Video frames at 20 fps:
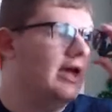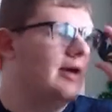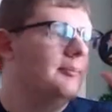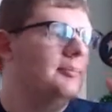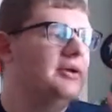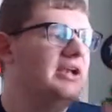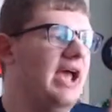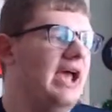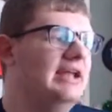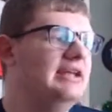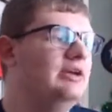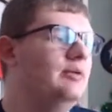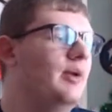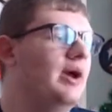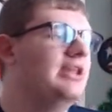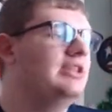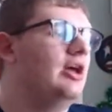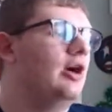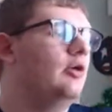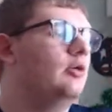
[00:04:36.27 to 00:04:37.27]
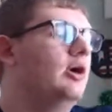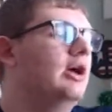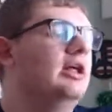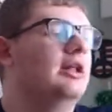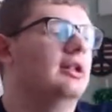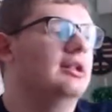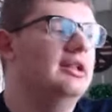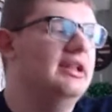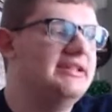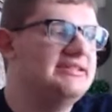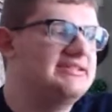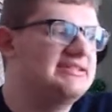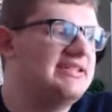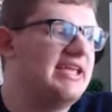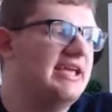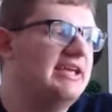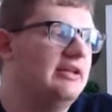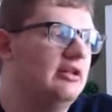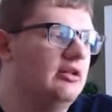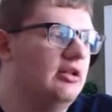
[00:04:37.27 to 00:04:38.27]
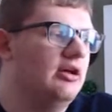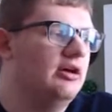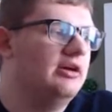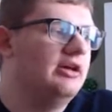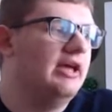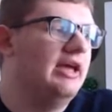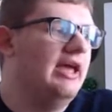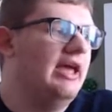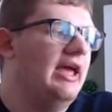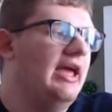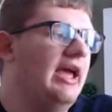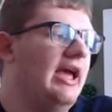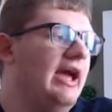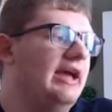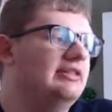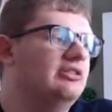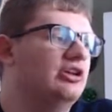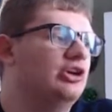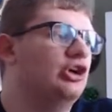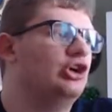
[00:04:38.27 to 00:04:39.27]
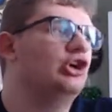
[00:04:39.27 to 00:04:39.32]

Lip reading: But anyway, though, let's take a look at the good